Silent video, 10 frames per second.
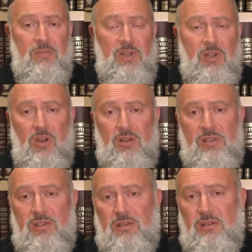in
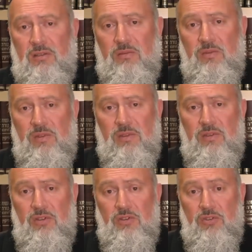concert
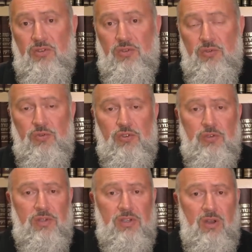with true
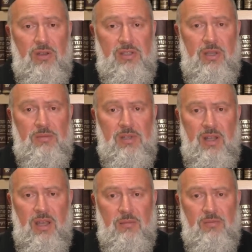Jewish concepts
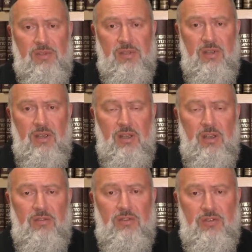and aims.
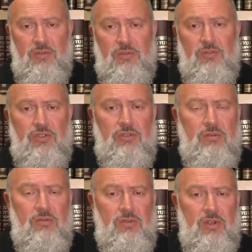The
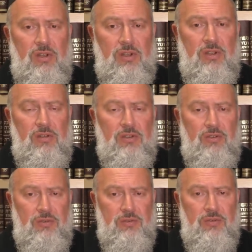
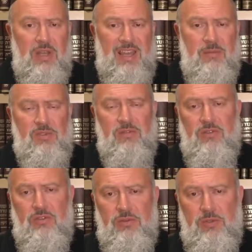true aims of
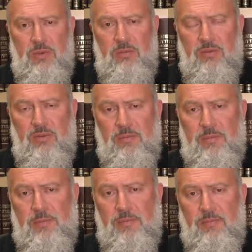the Jewish people
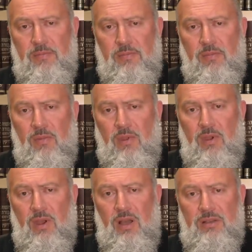
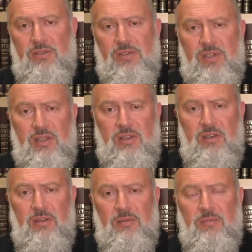are to
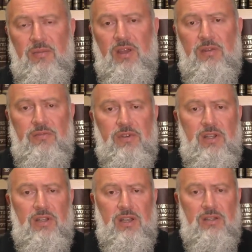see every
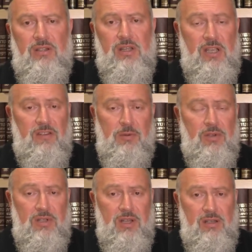nation, as I have
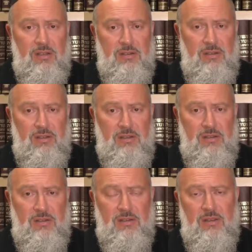pointed out
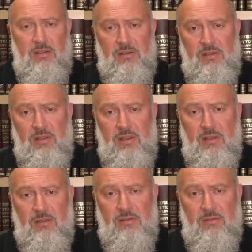in
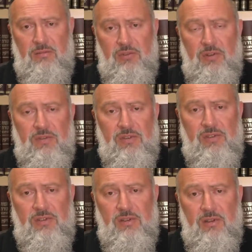
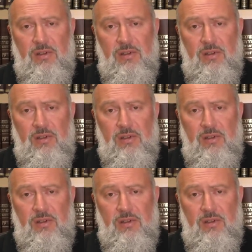previous